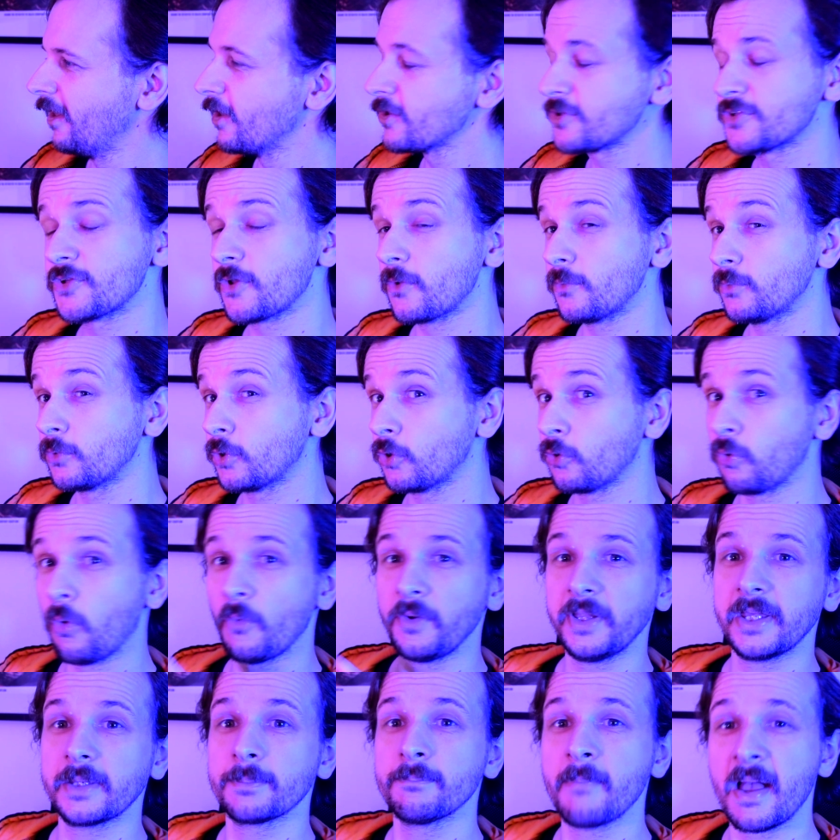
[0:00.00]
So,
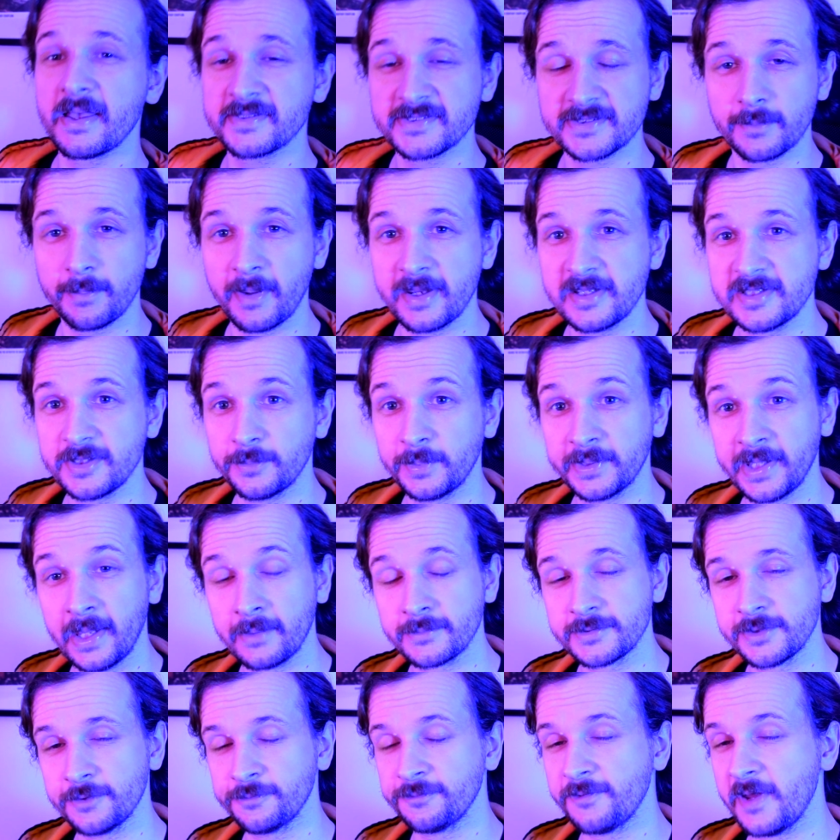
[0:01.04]
chronic masturbator
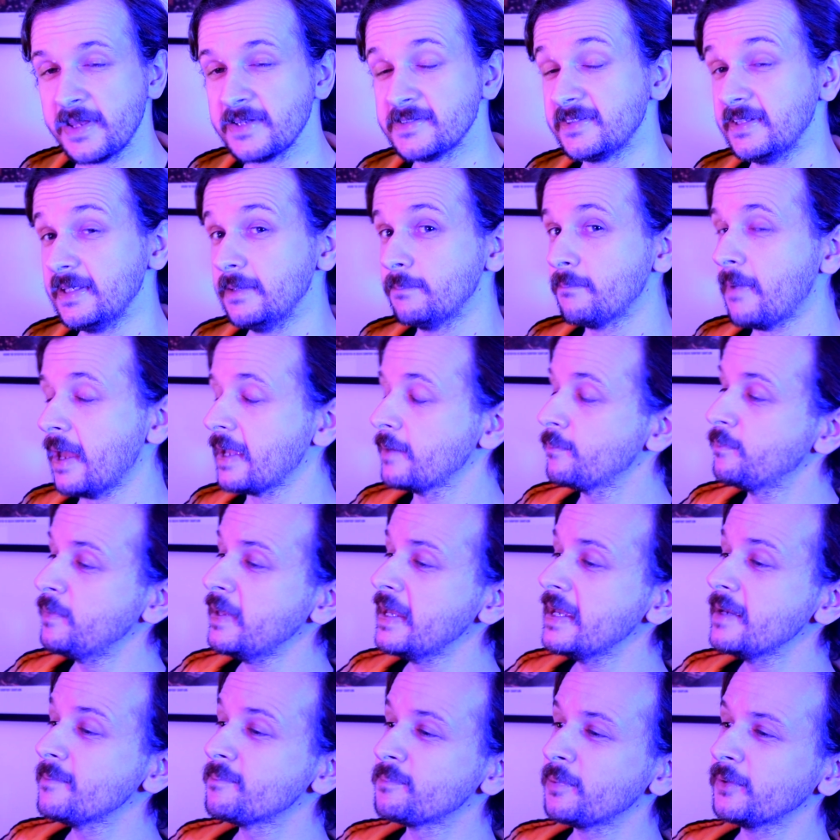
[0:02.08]
without a face he may
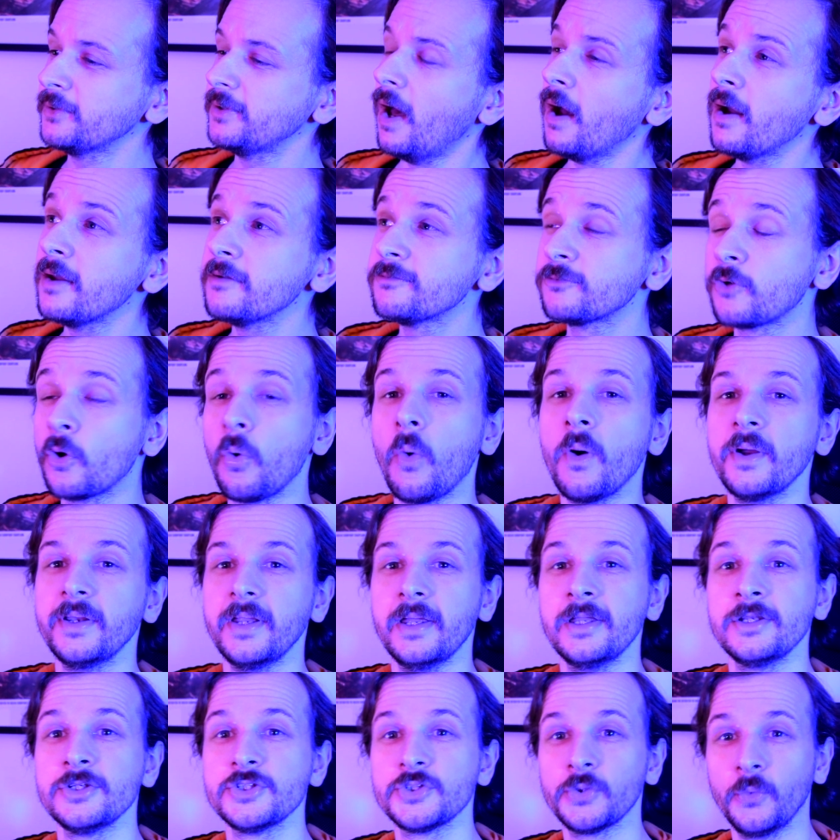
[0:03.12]
be, but I've quite
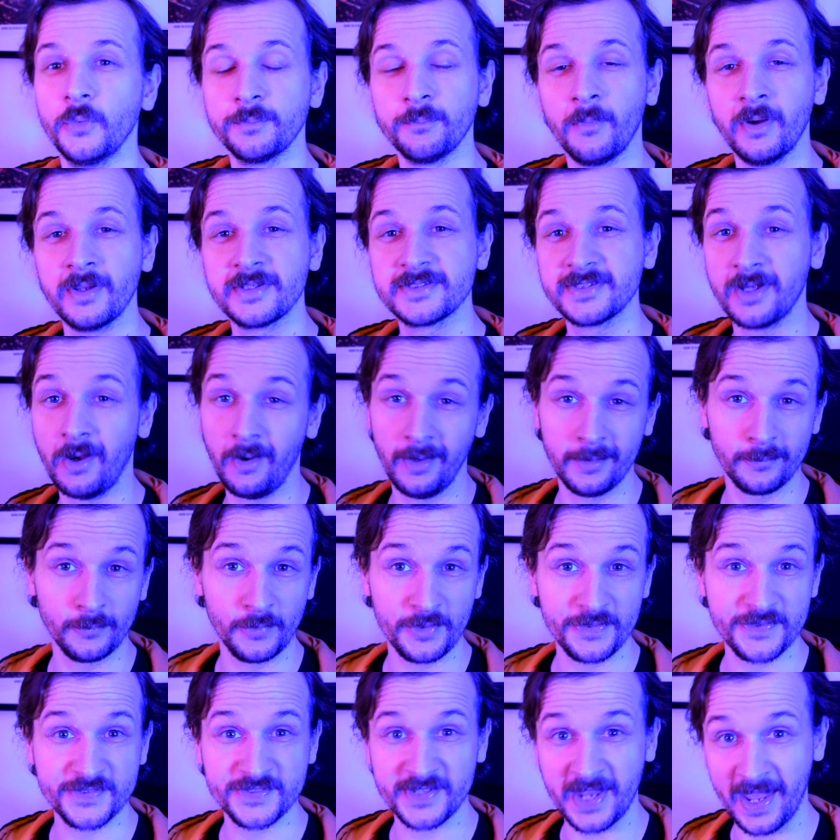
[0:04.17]
enjoyed my time with
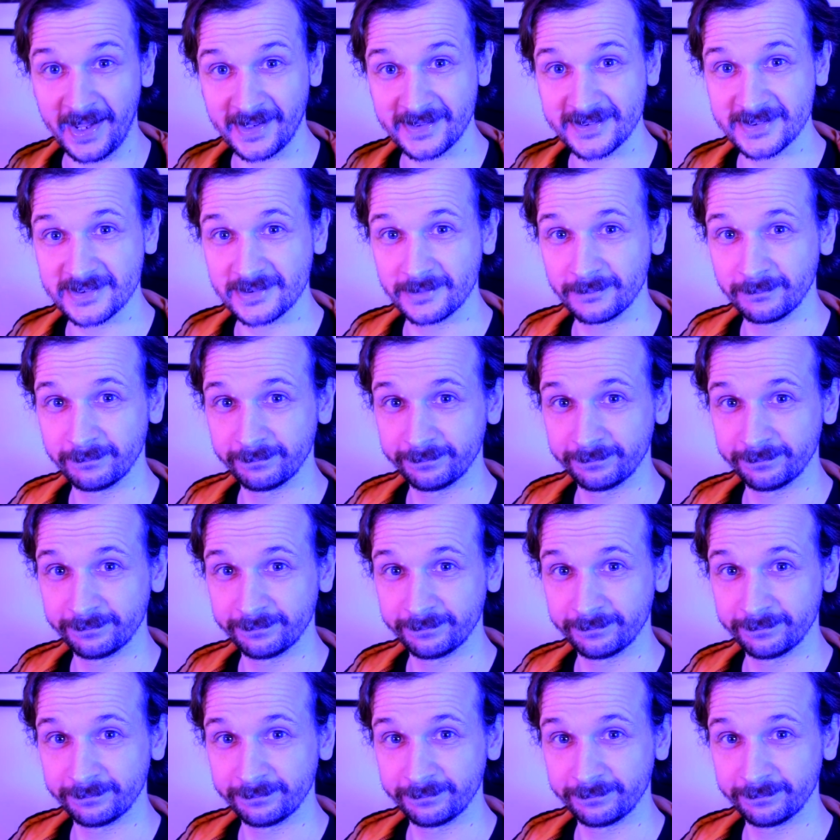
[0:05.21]
Stax.